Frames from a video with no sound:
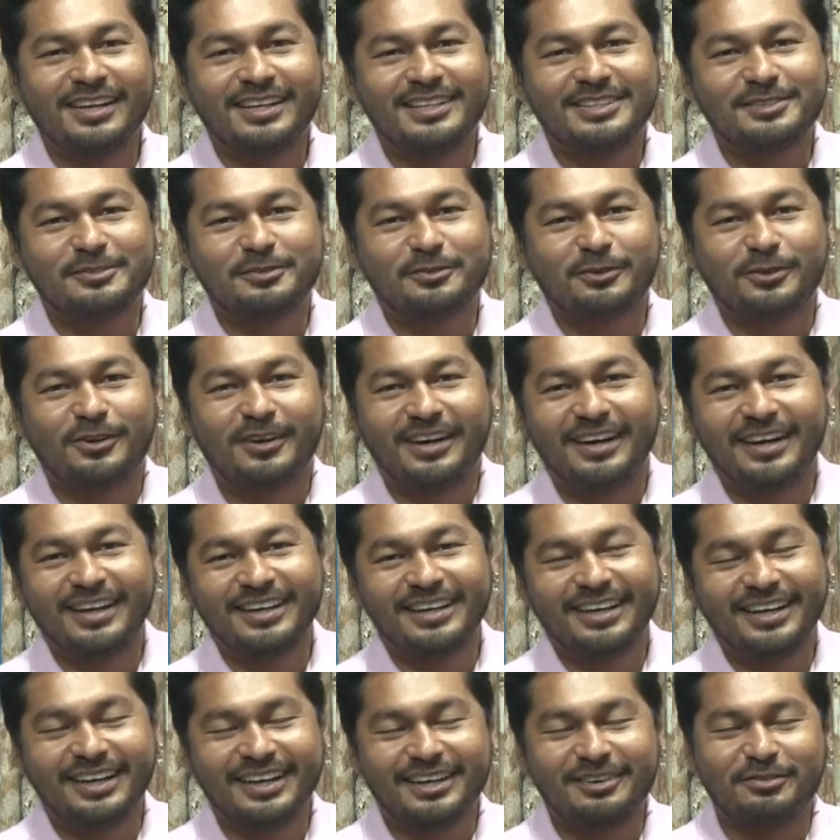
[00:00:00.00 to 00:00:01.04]
It's
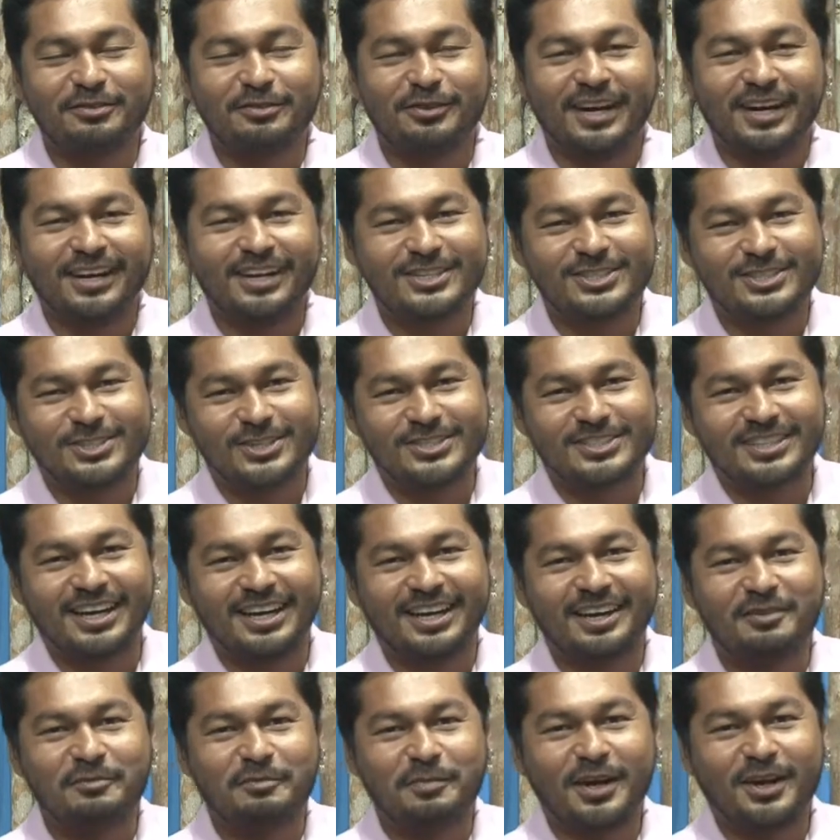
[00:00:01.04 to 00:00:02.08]
Friday, and Friday's just
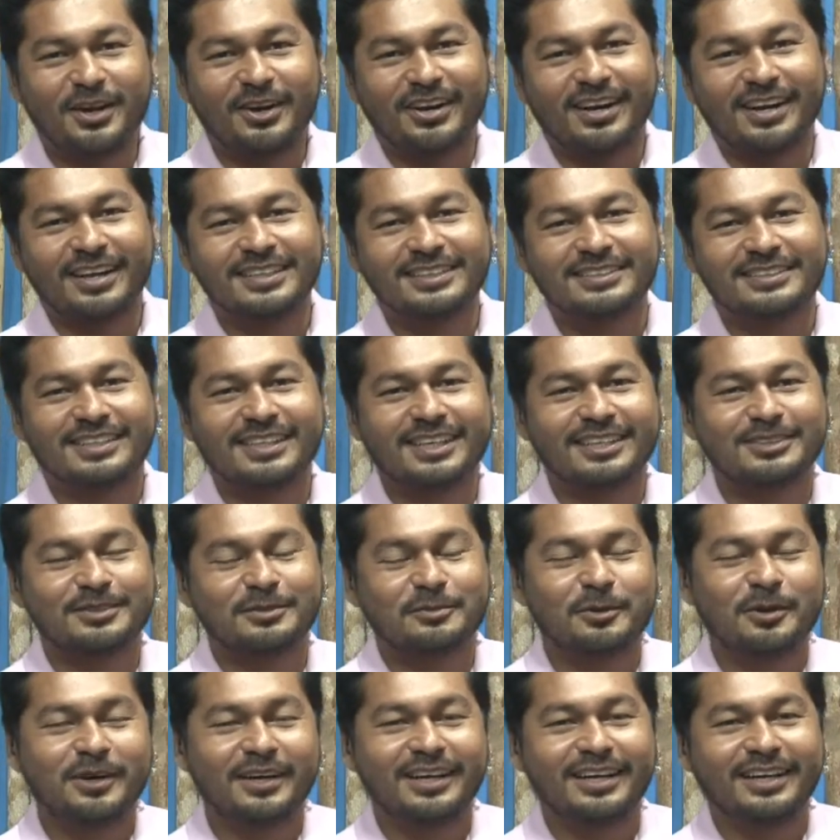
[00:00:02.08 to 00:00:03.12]
getting better because guess
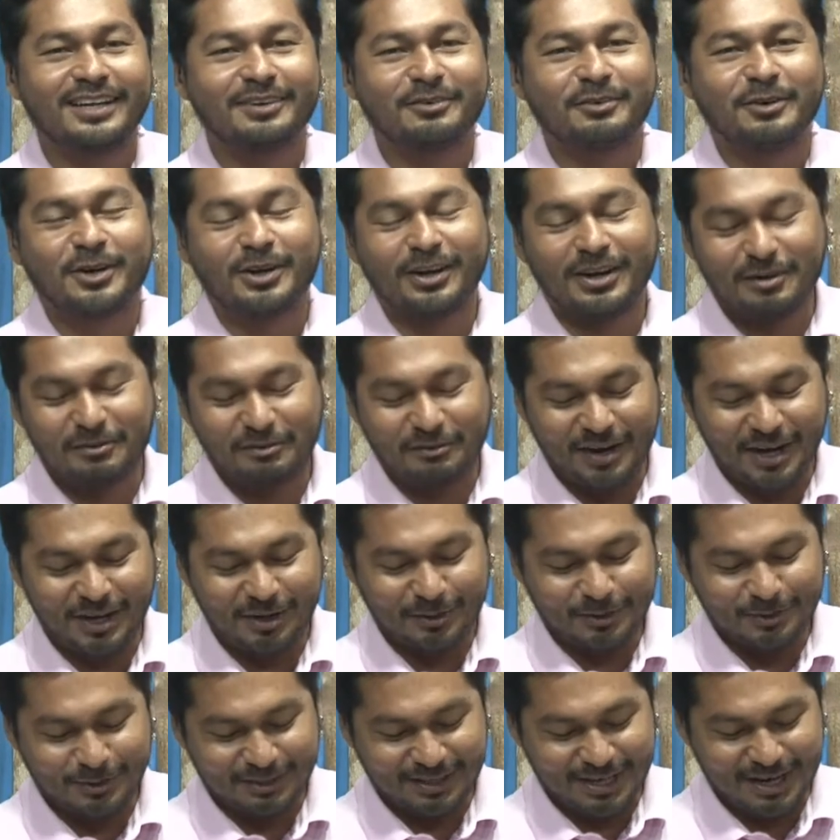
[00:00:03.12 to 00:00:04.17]
what? We're going to find
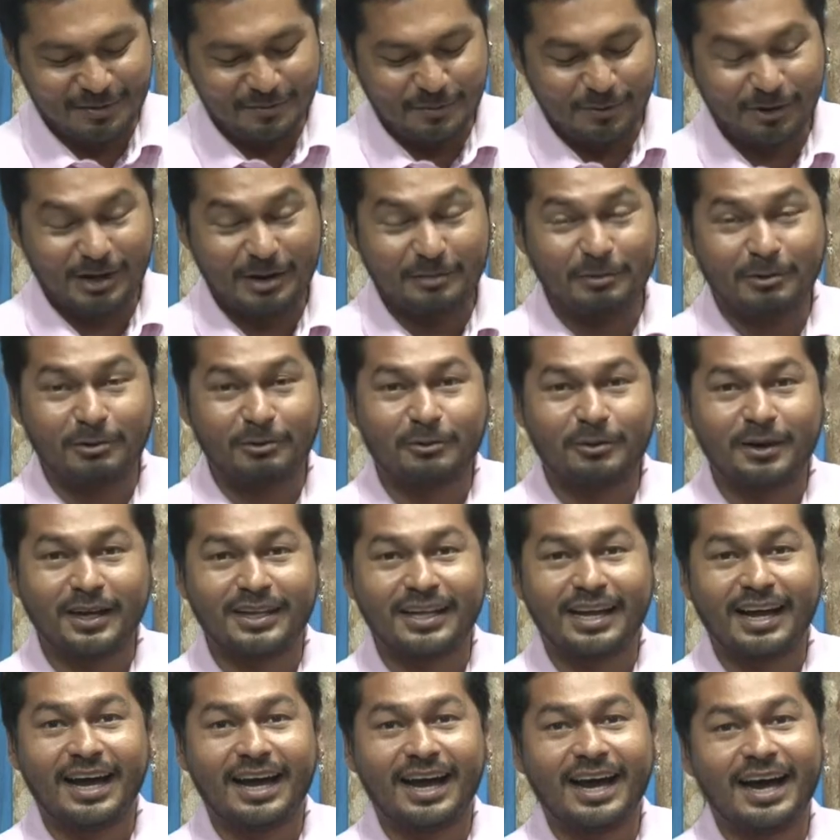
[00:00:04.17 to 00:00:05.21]
out today more about what
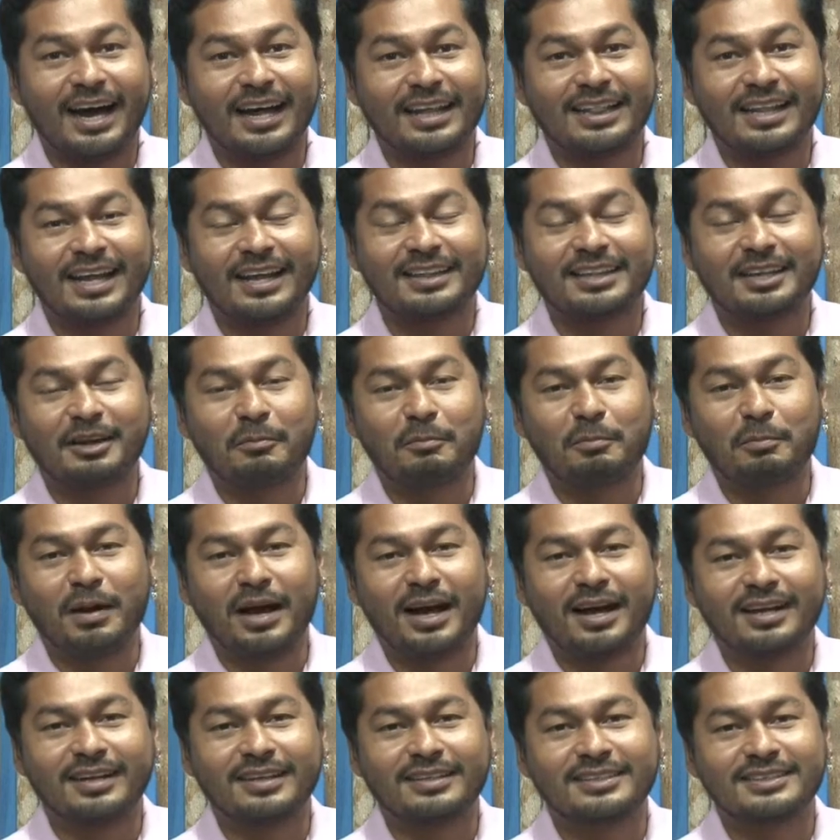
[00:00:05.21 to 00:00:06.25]
Atlantic
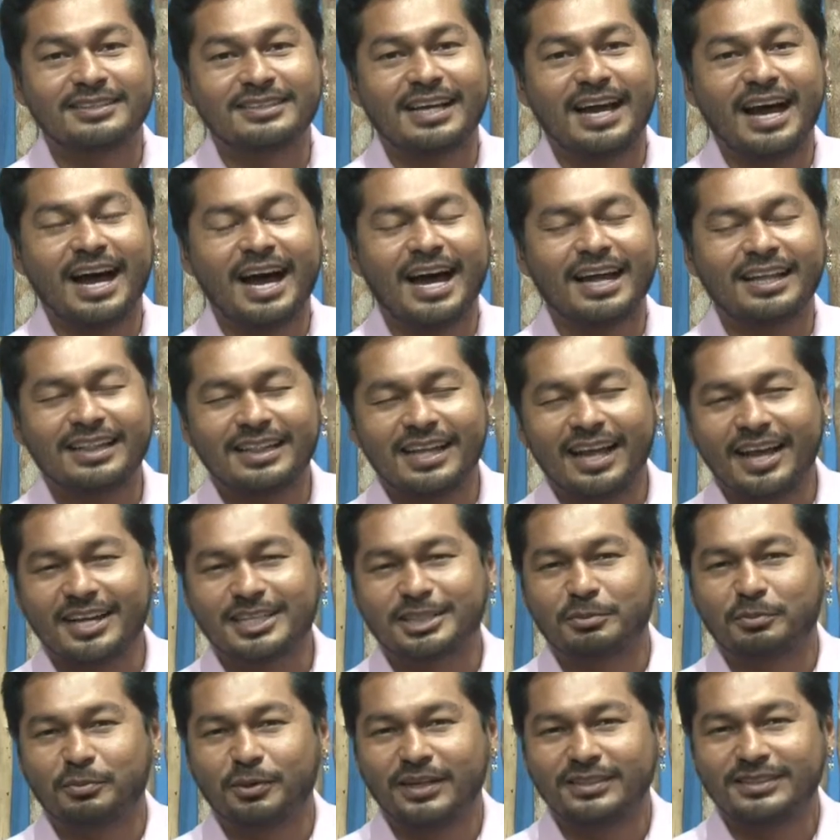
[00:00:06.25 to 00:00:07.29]
Bank's Atla
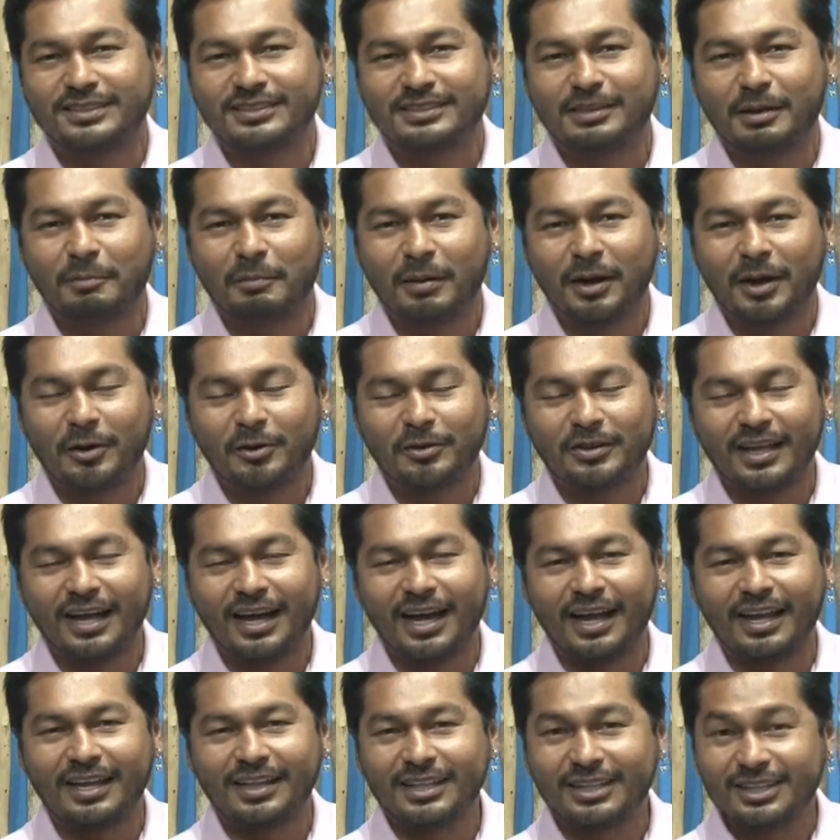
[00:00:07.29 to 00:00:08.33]
Express is about.
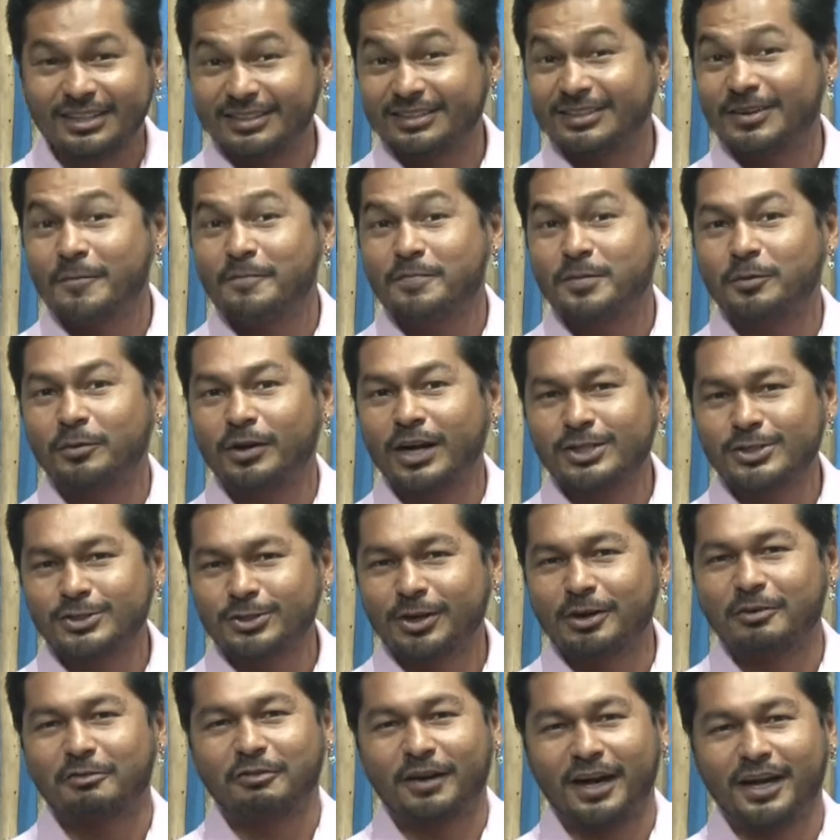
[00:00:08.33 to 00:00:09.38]
And we're not just
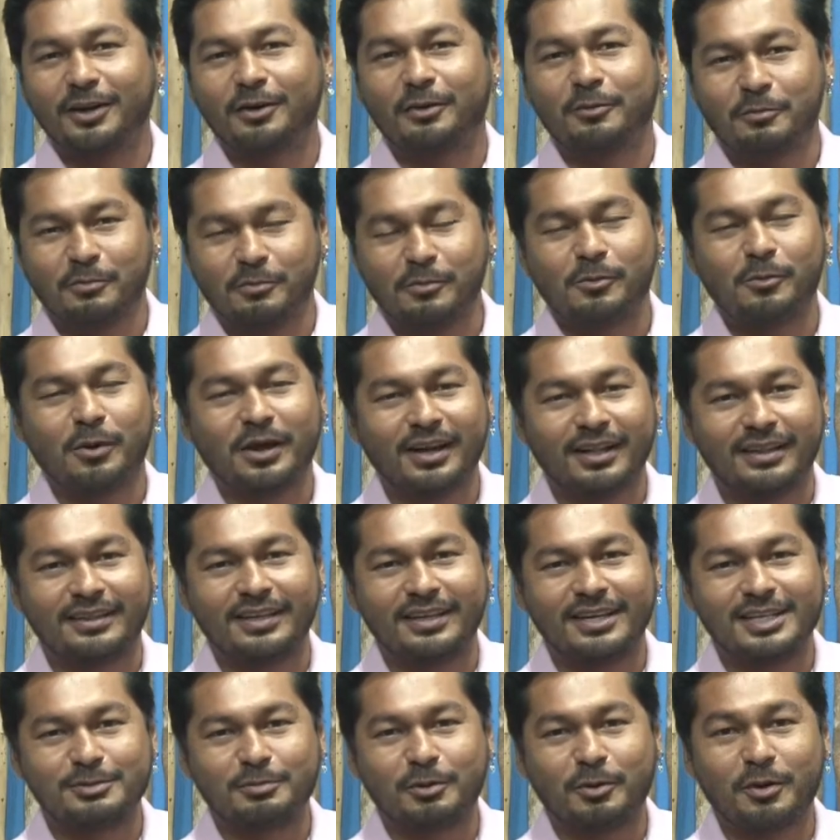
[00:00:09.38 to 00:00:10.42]
going to find out what it
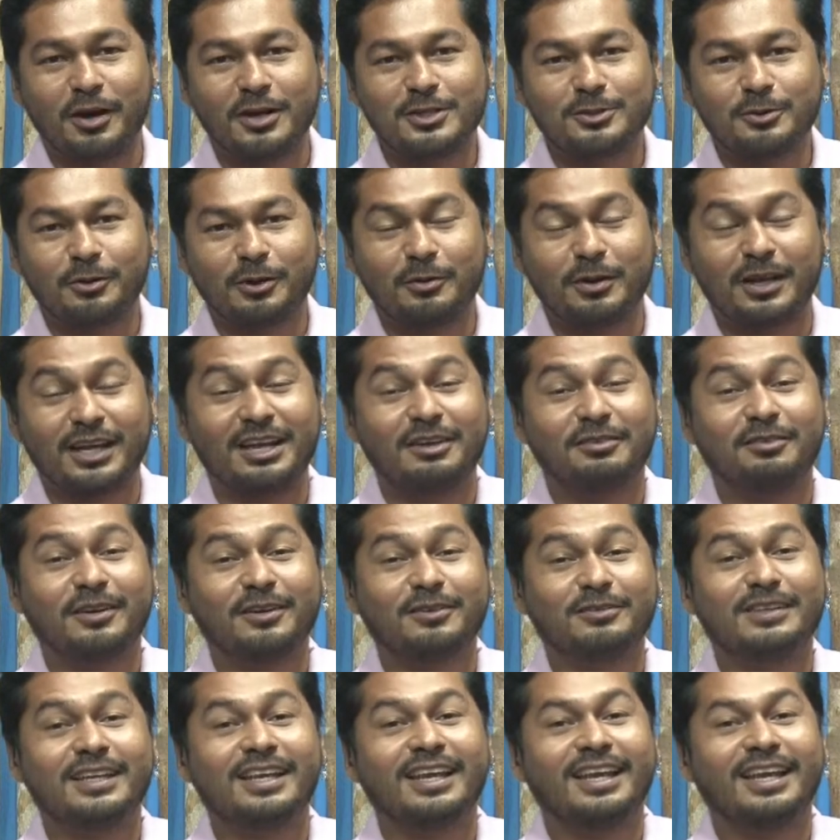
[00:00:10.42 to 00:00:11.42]
is, but we're also going to give out